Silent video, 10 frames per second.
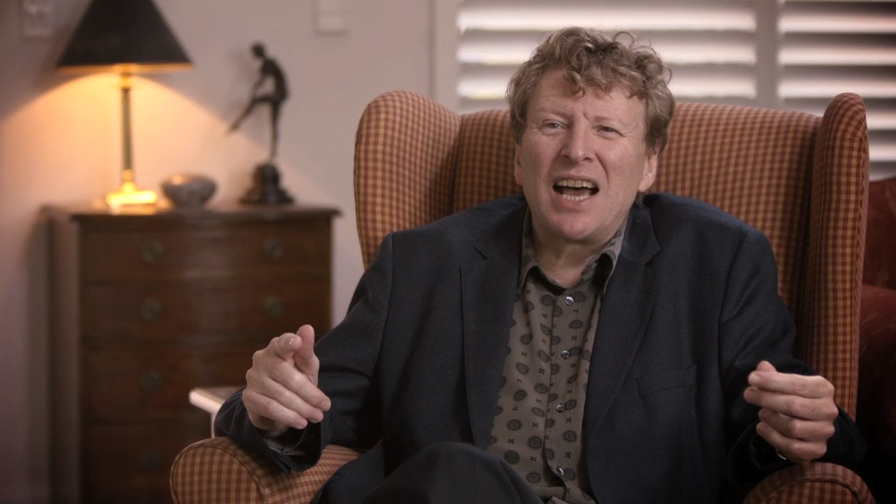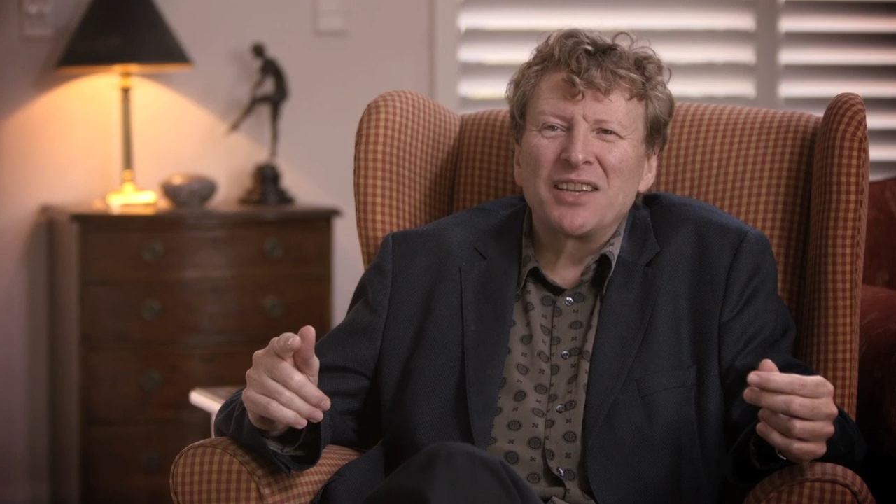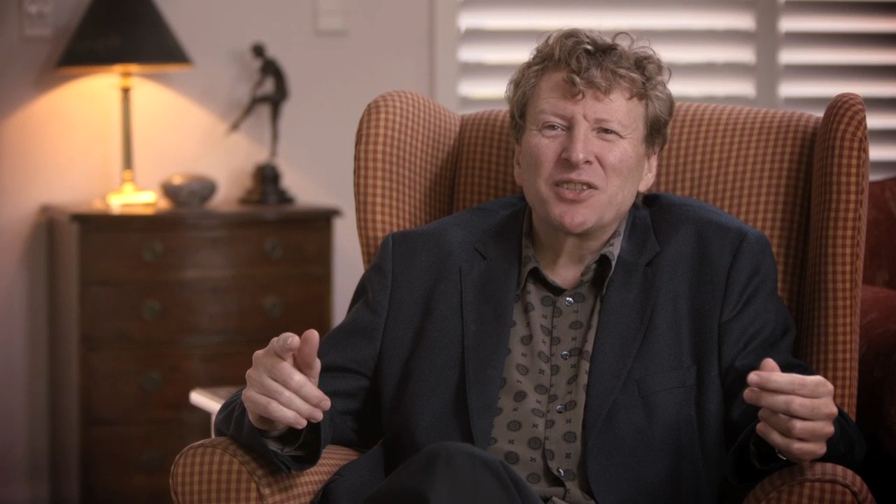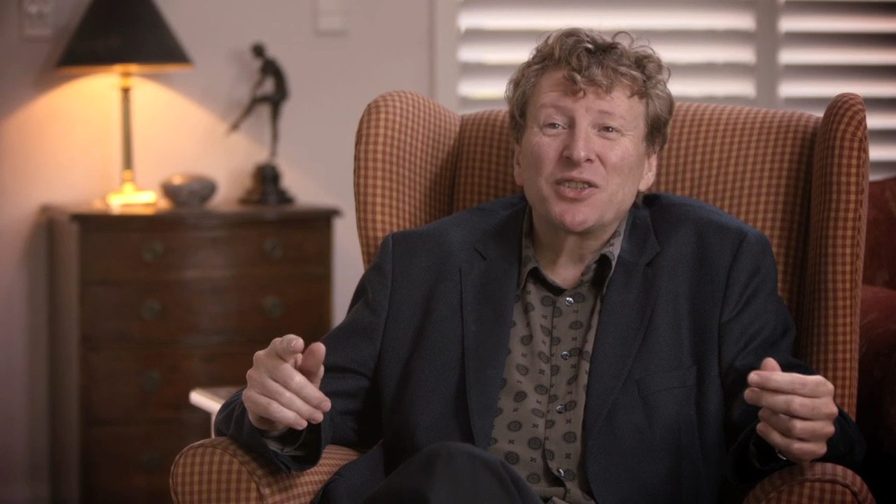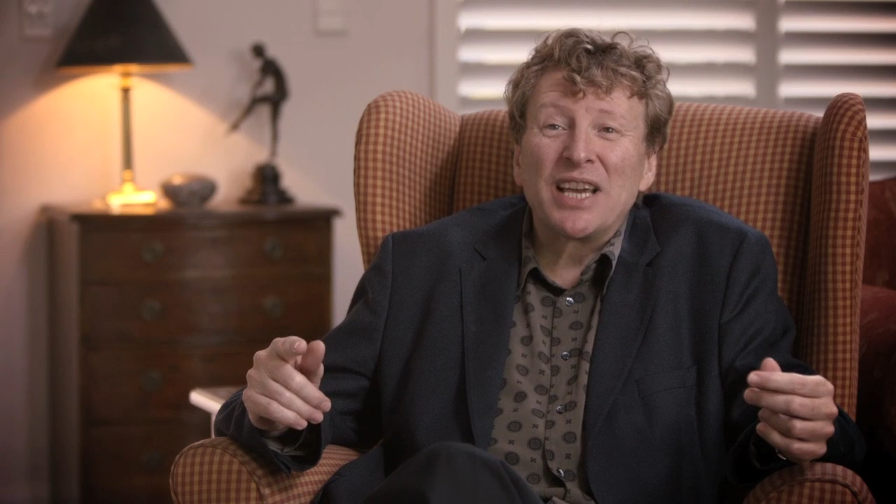
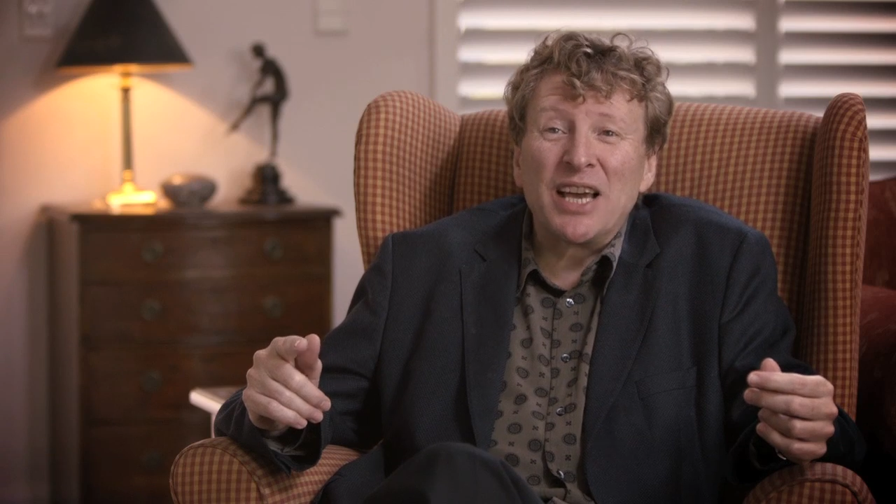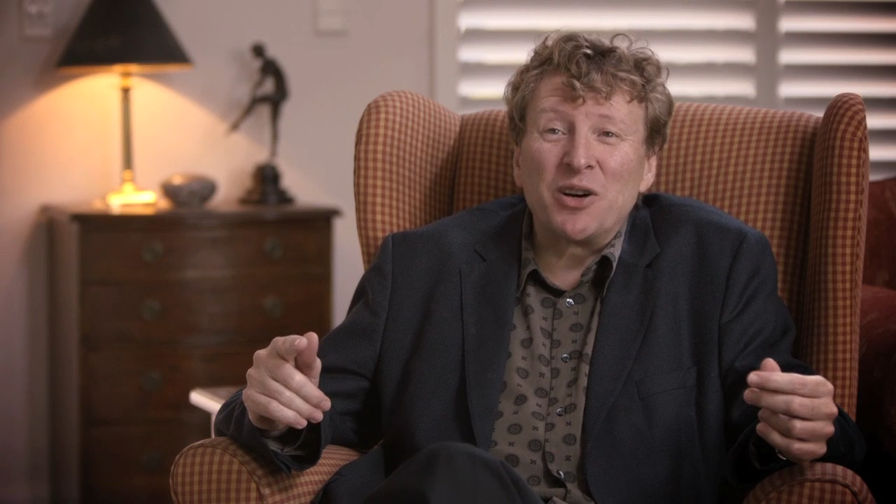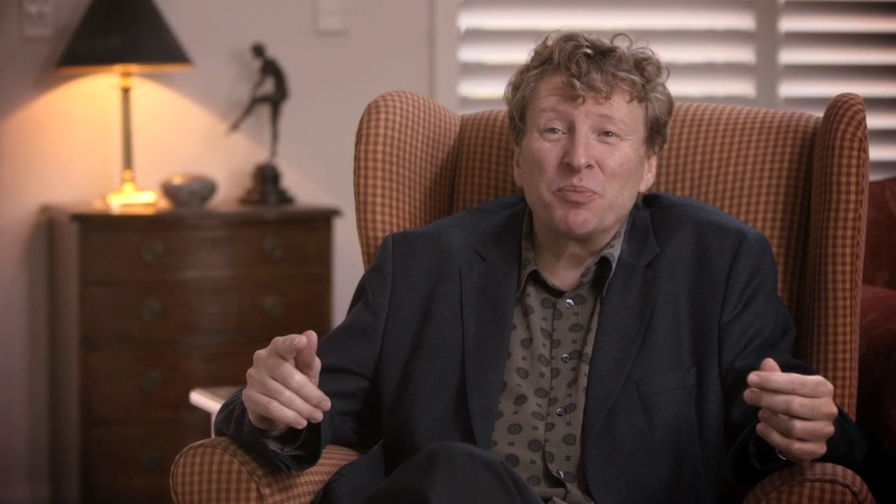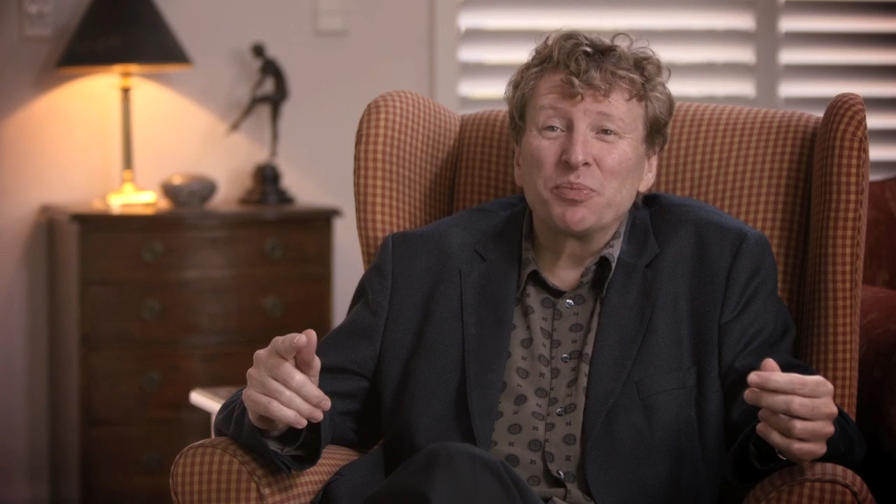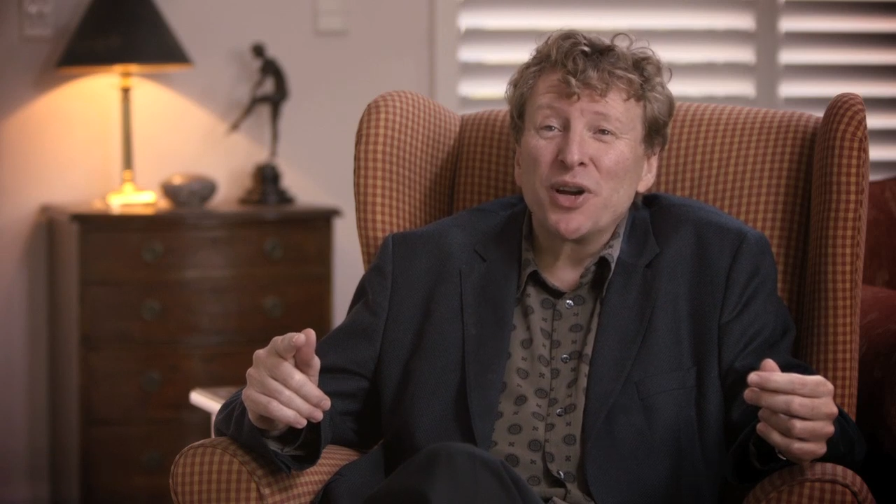asked to
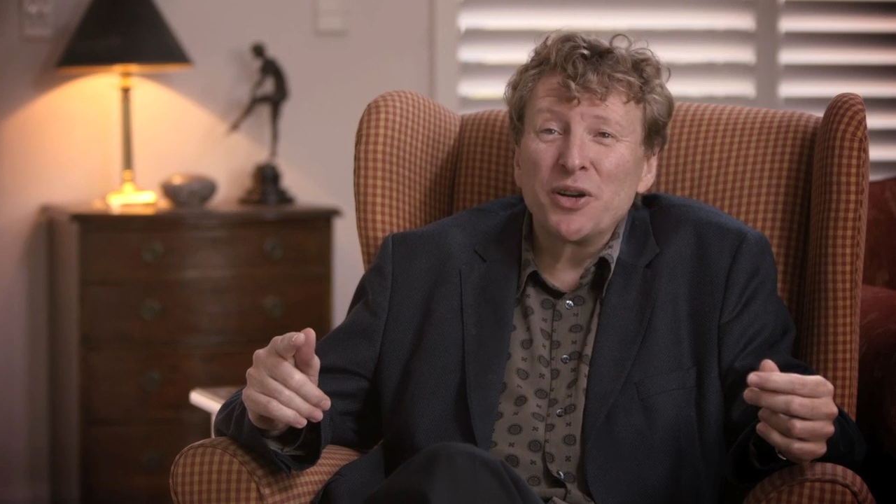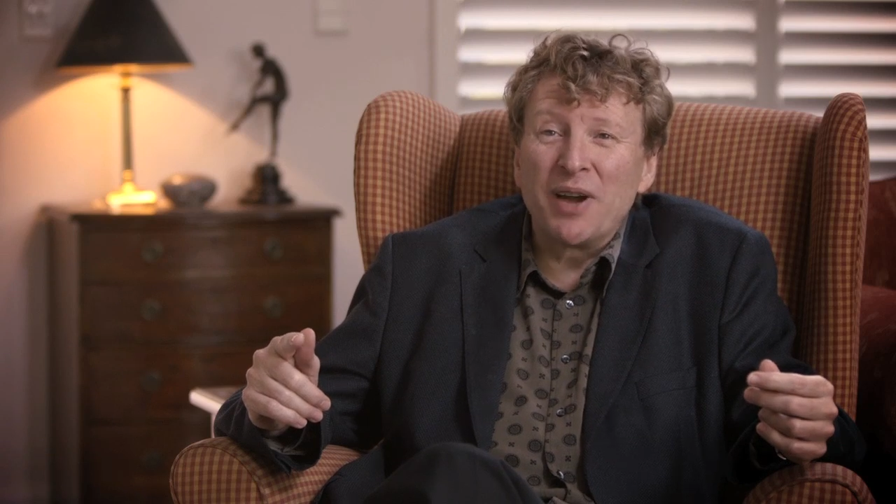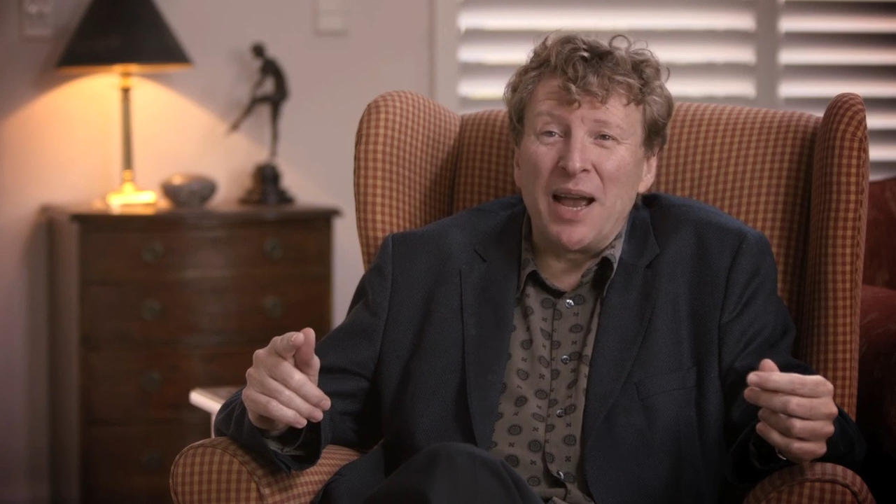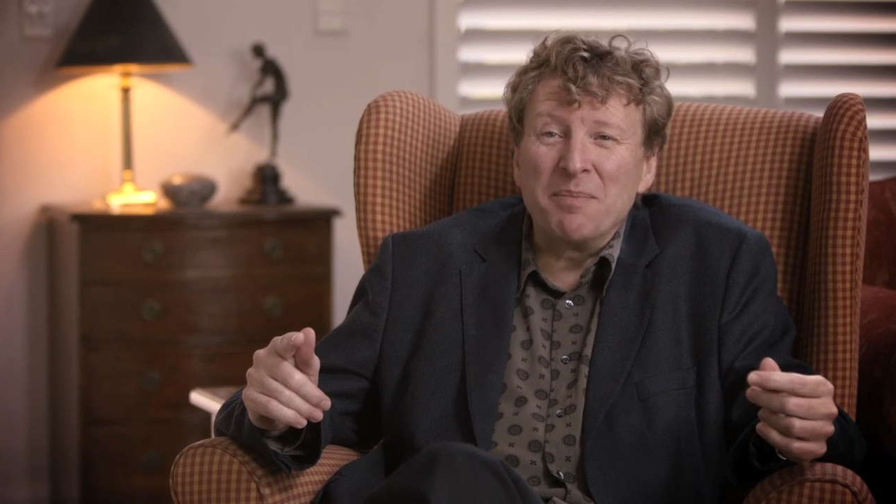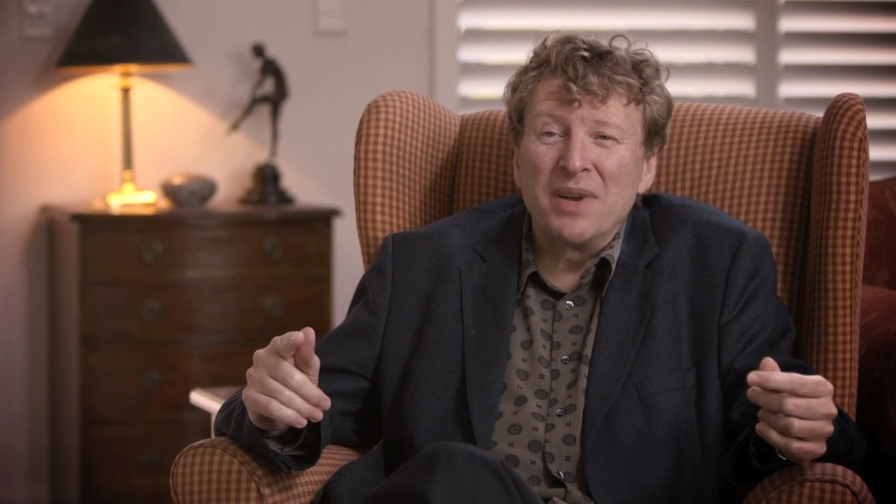help
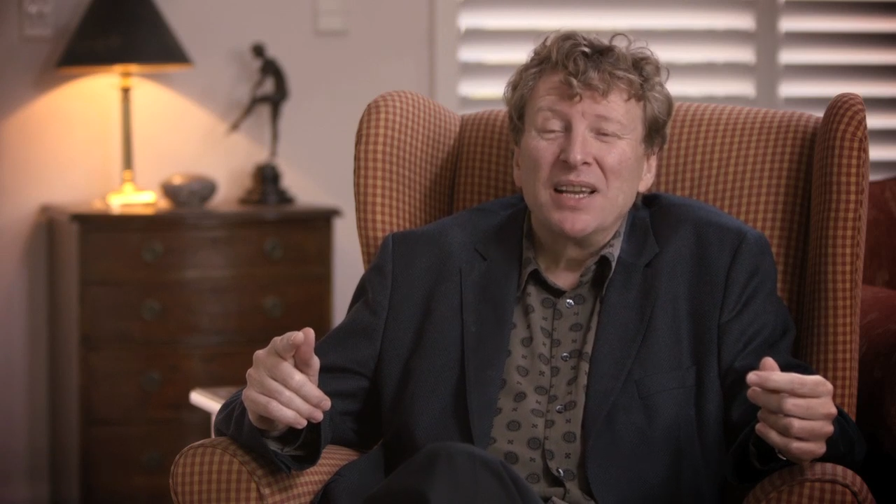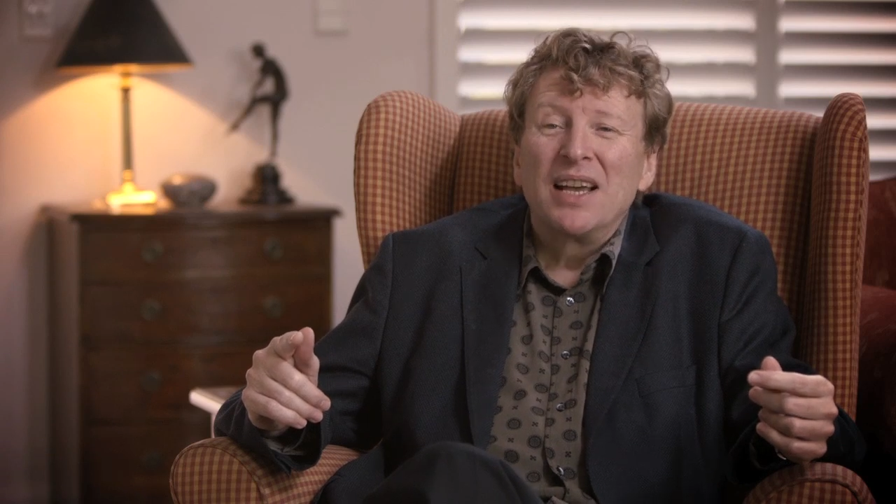program